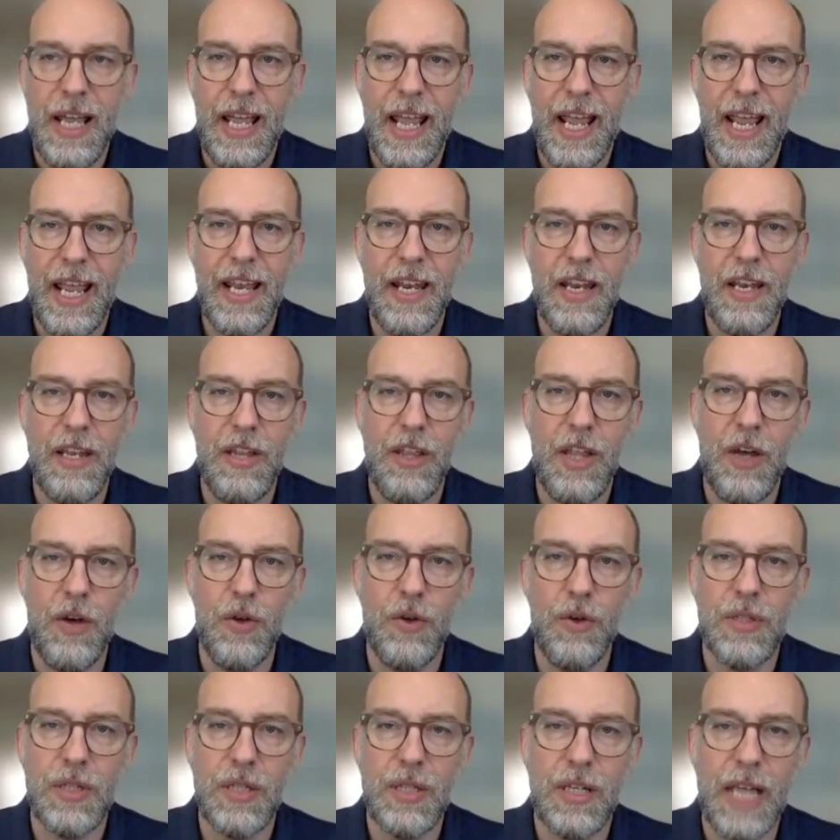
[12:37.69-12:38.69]
And
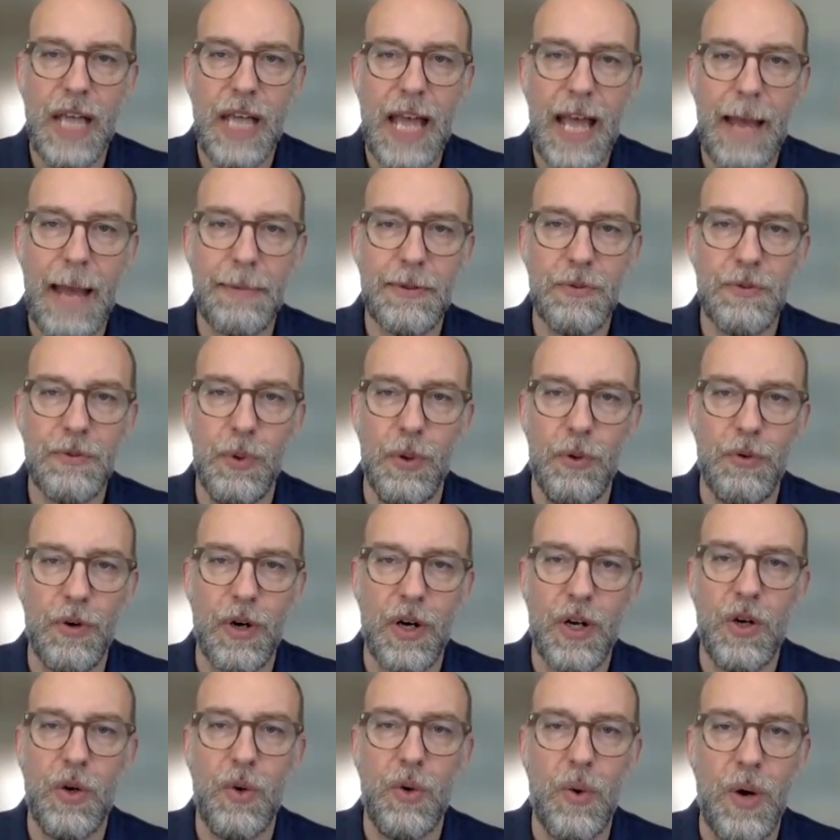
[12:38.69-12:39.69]
those caps will
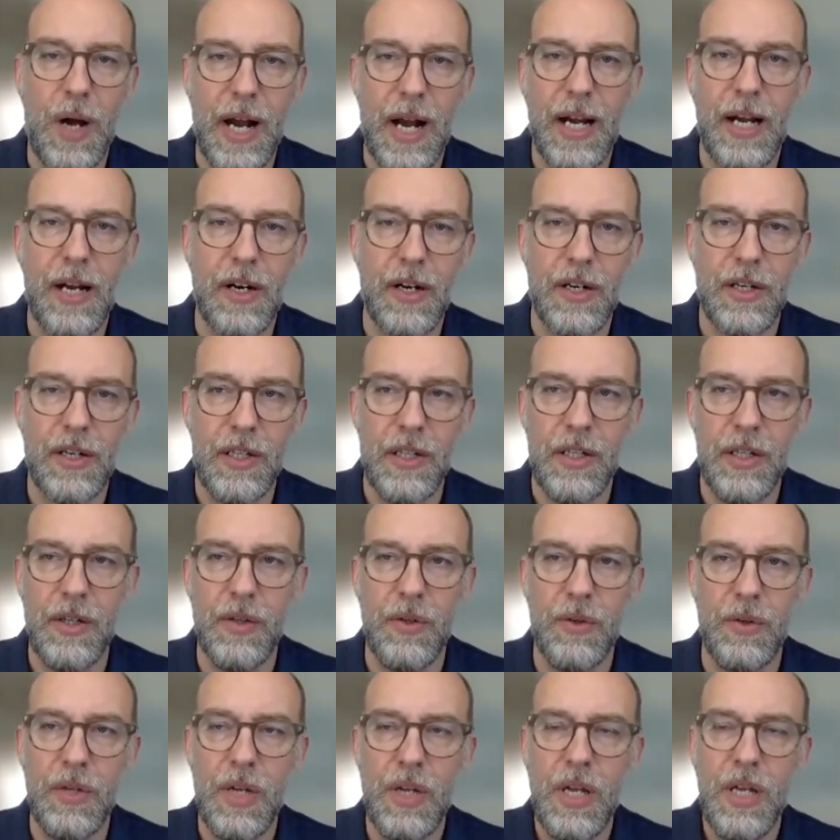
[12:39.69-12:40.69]
require
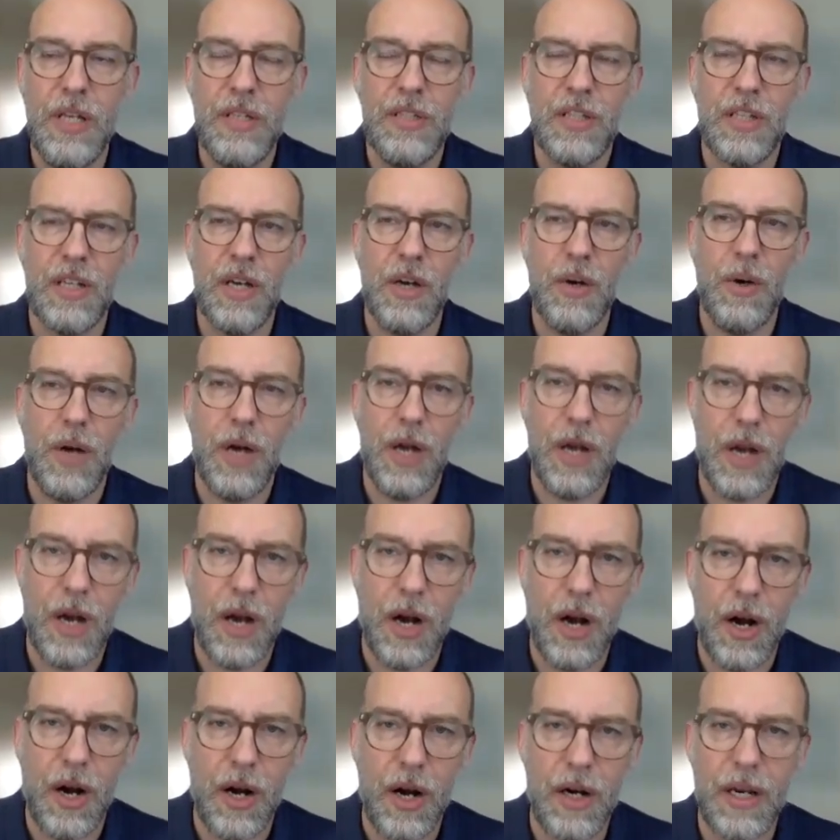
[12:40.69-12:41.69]
you to go
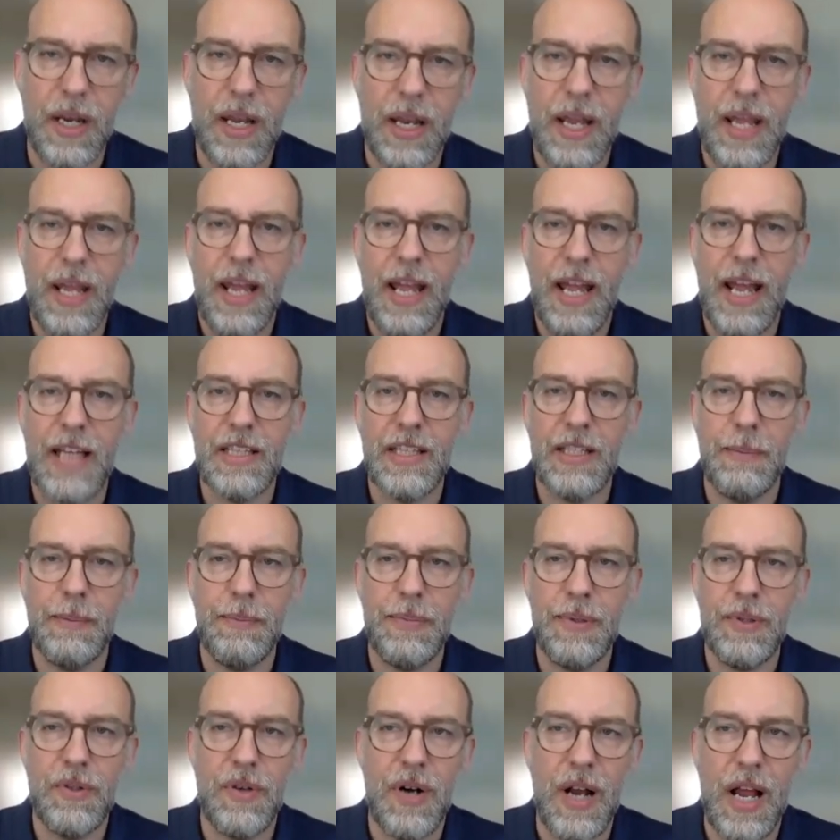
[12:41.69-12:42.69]
hard at the
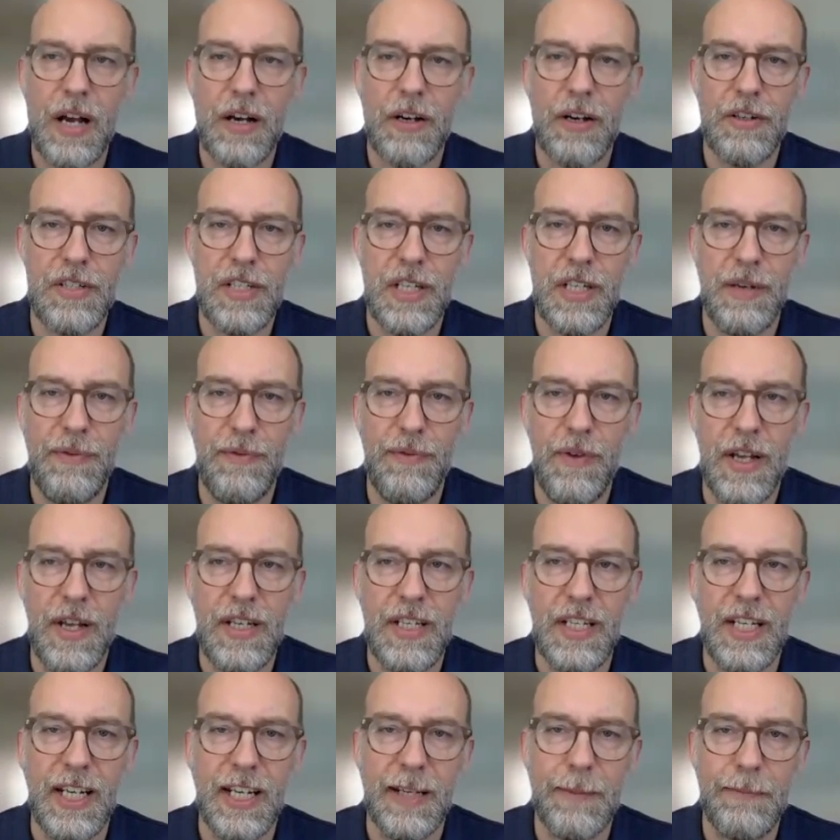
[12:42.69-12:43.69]
bureaucracy
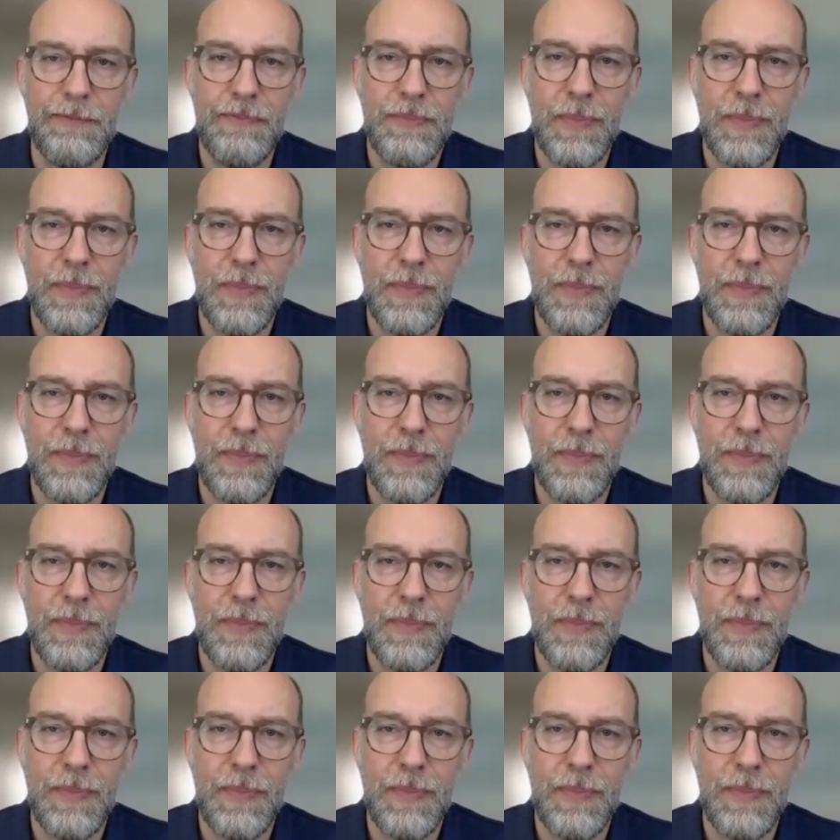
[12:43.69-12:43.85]
funding.